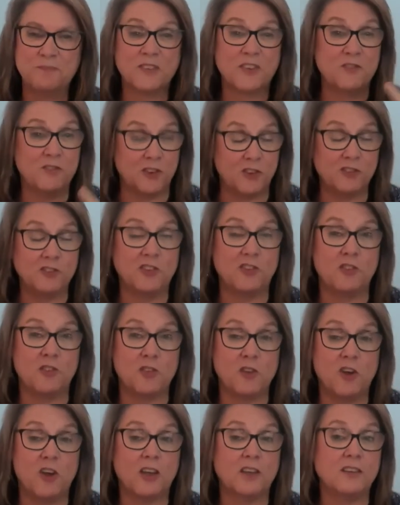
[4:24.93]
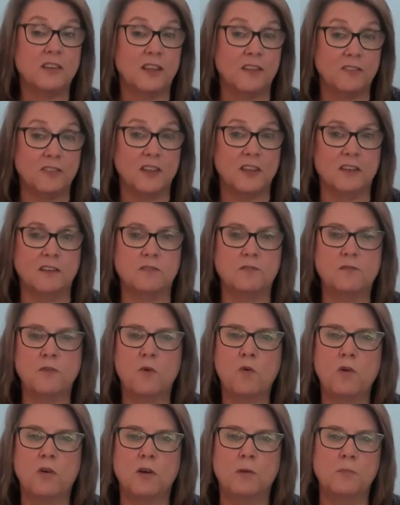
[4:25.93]
first in thought and then in
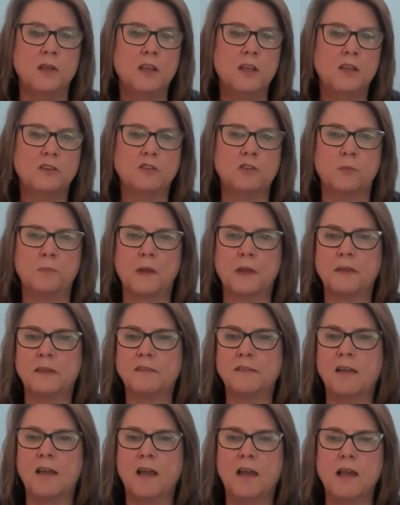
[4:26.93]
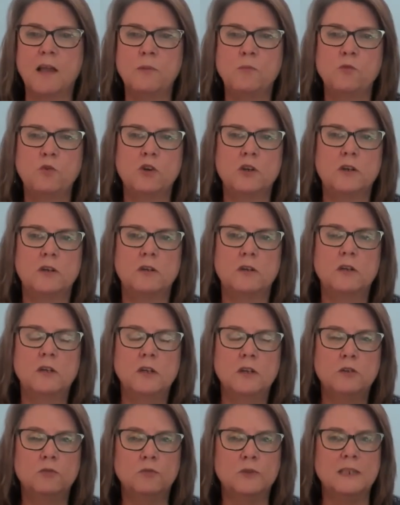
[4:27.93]
form. So by the time we're
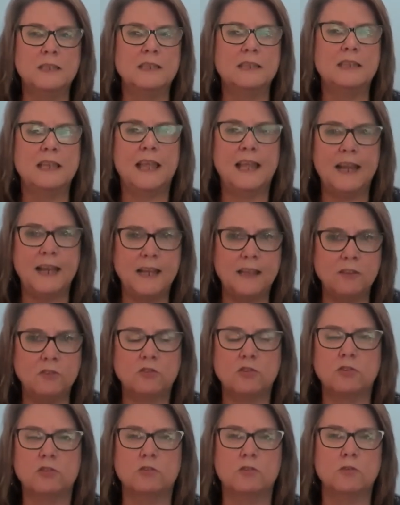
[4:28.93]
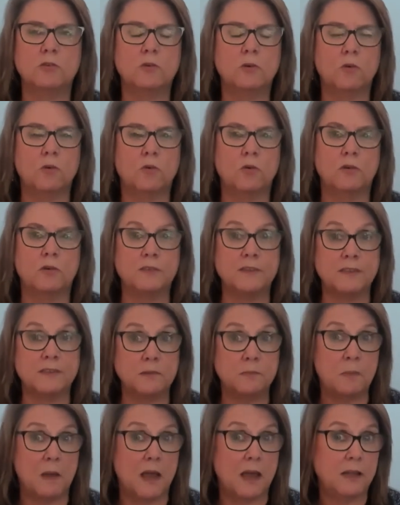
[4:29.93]
relating to or
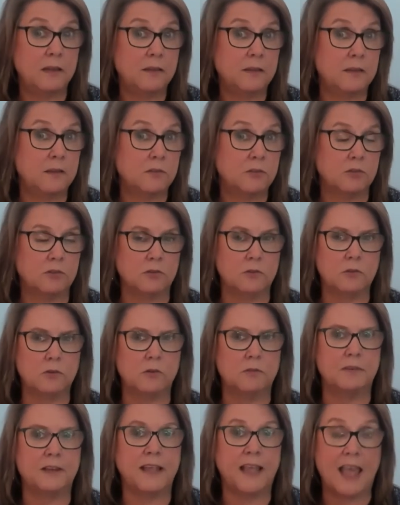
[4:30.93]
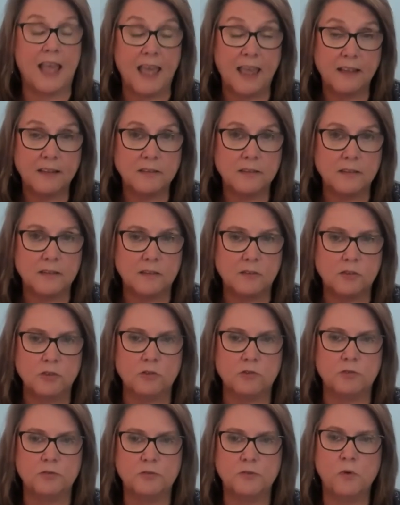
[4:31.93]
responding to or reacting
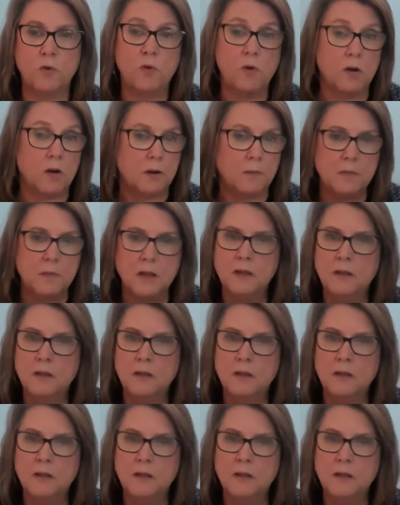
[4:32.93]
to form,